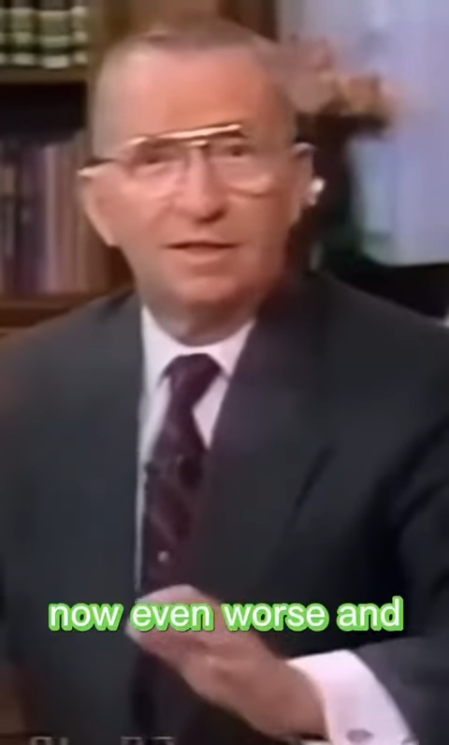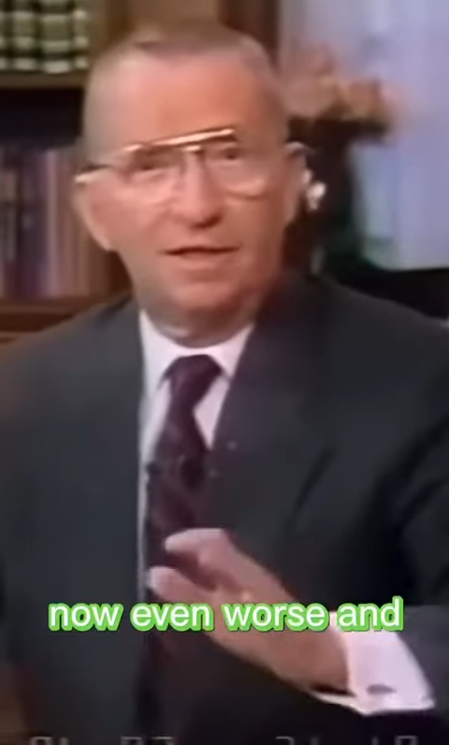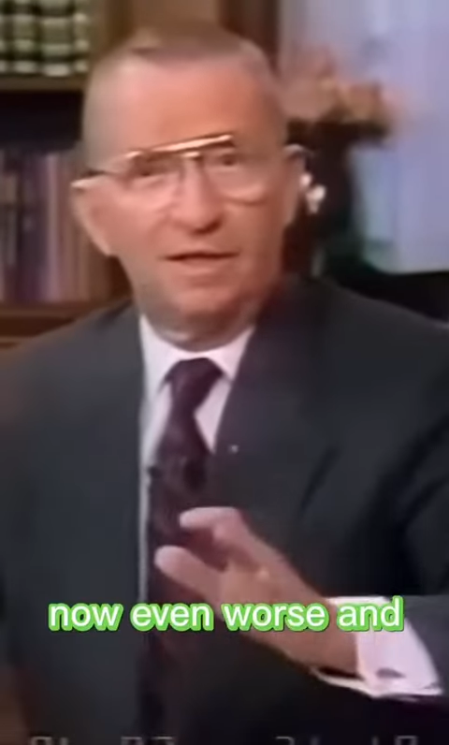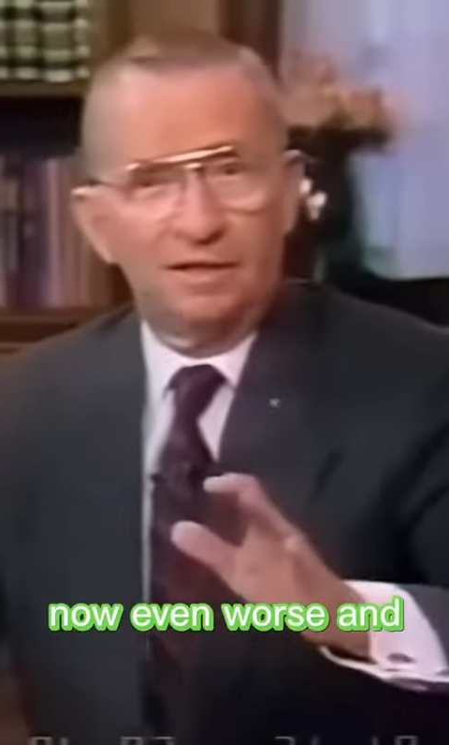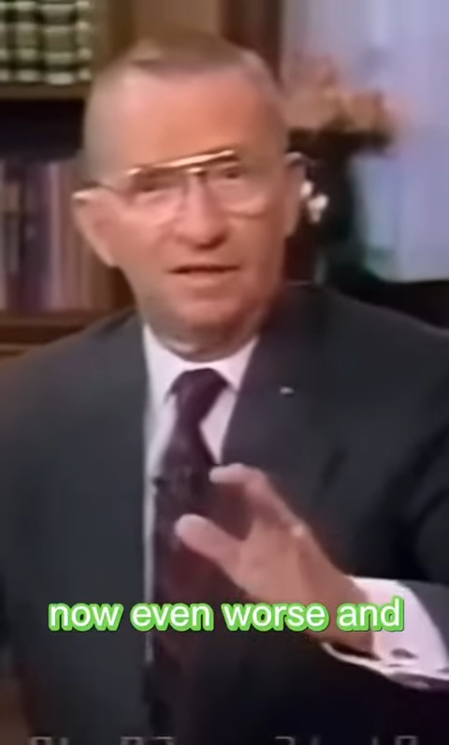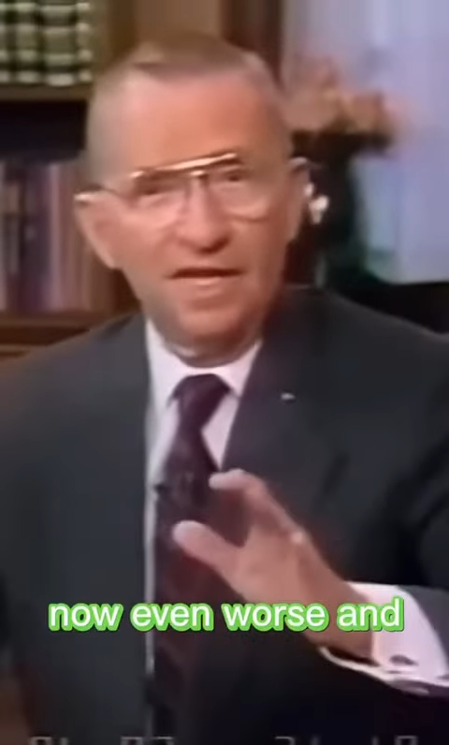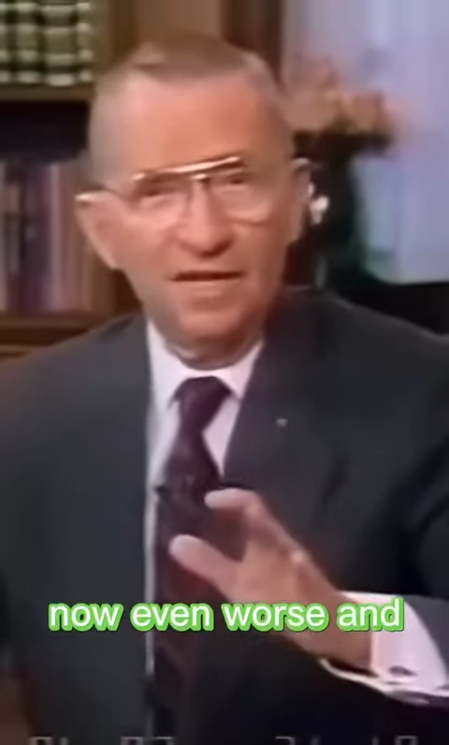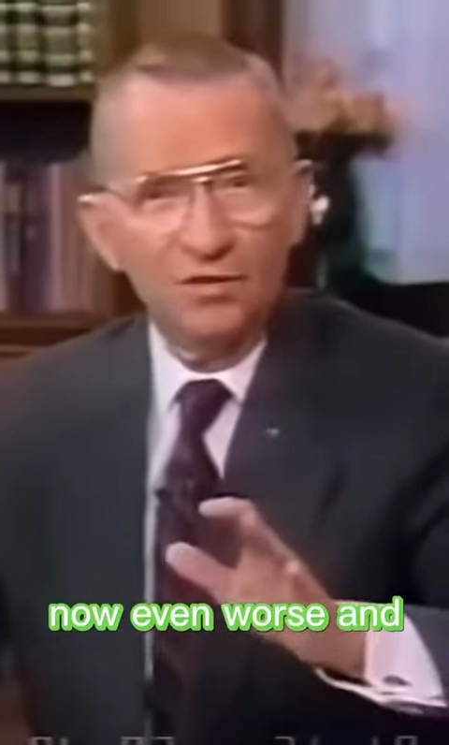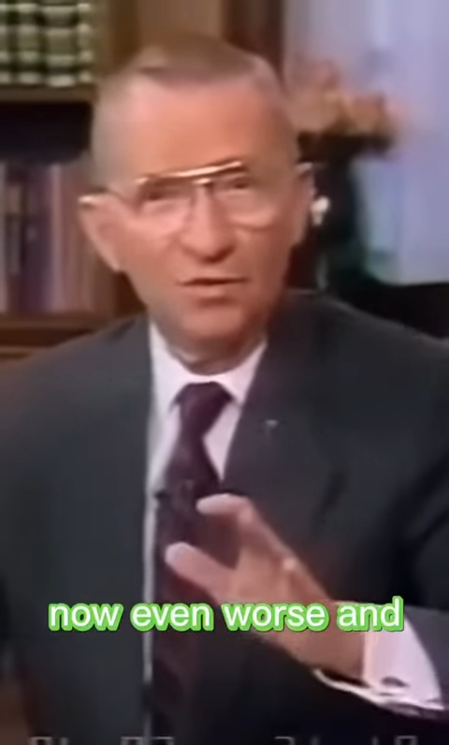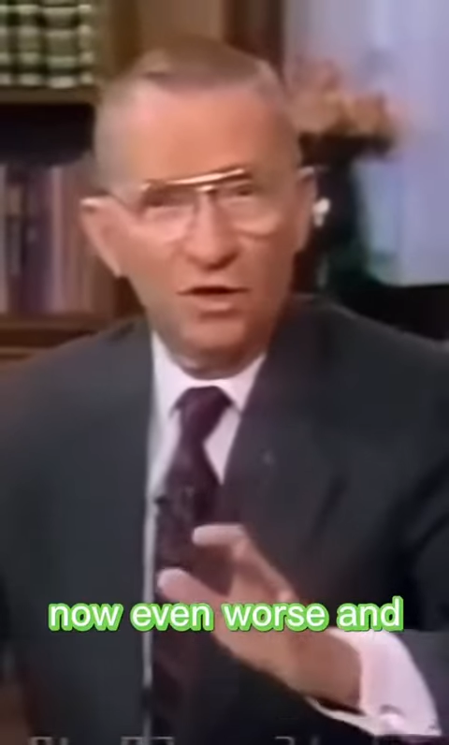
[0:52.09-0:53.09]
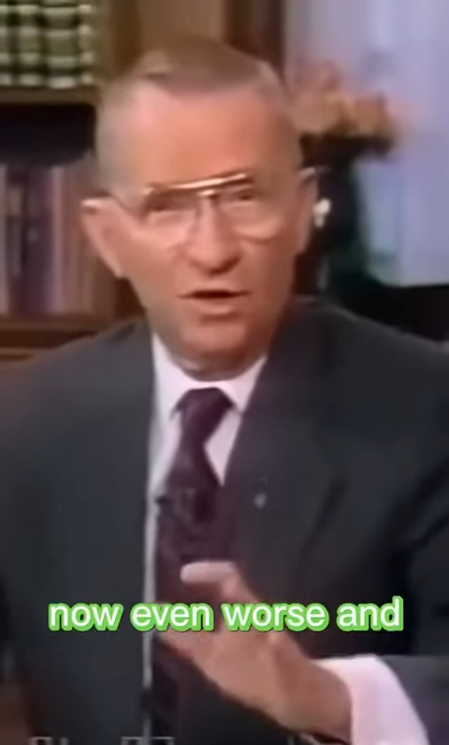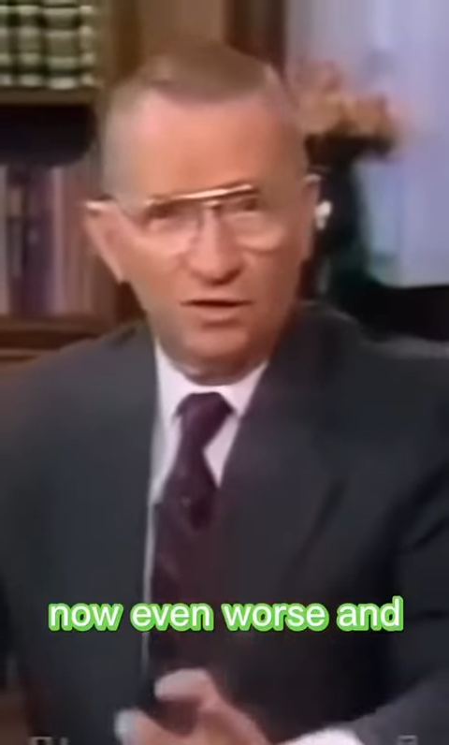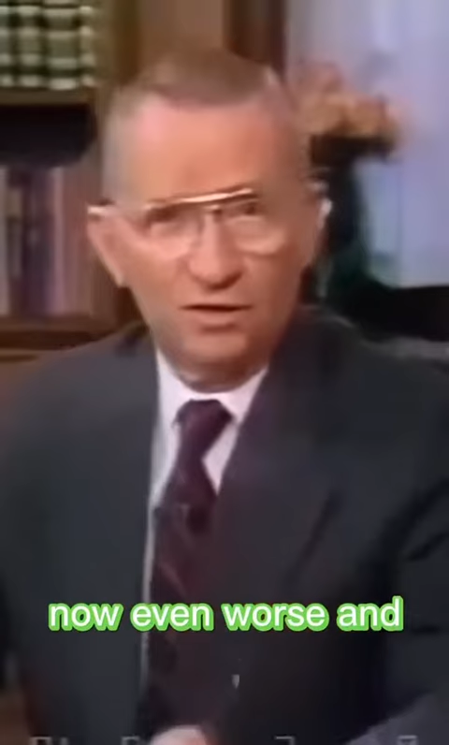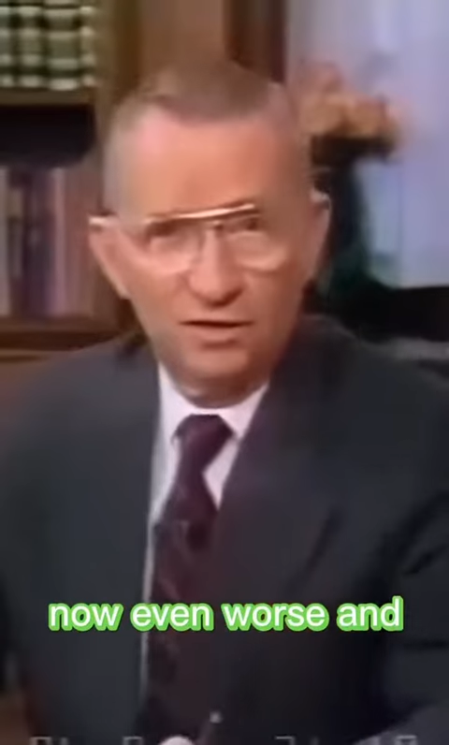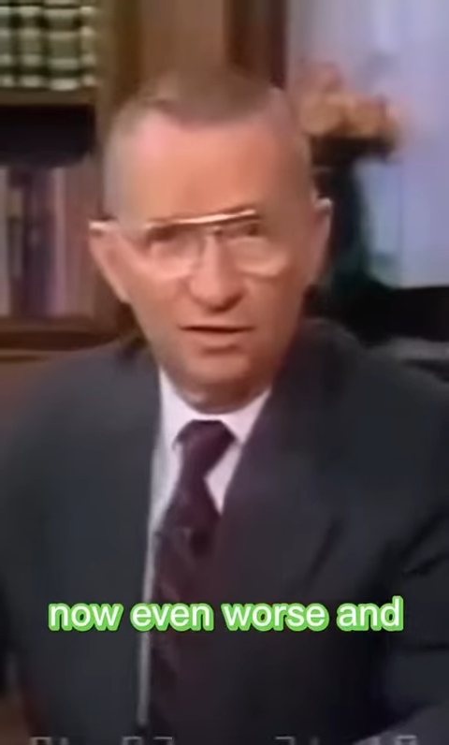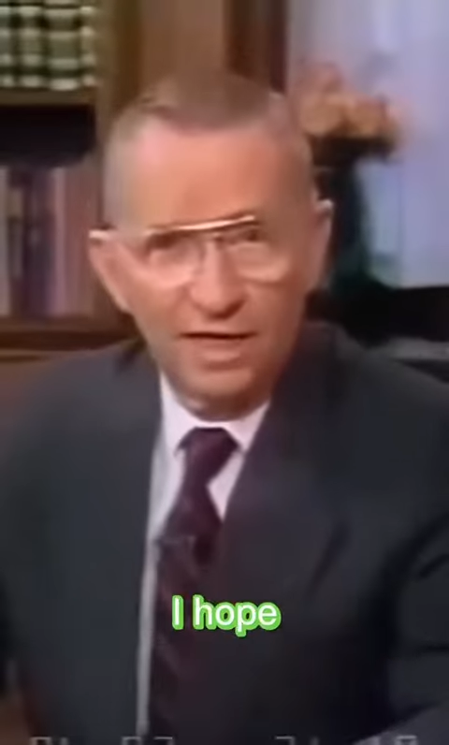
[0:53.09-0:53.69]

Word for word: Now, even worse,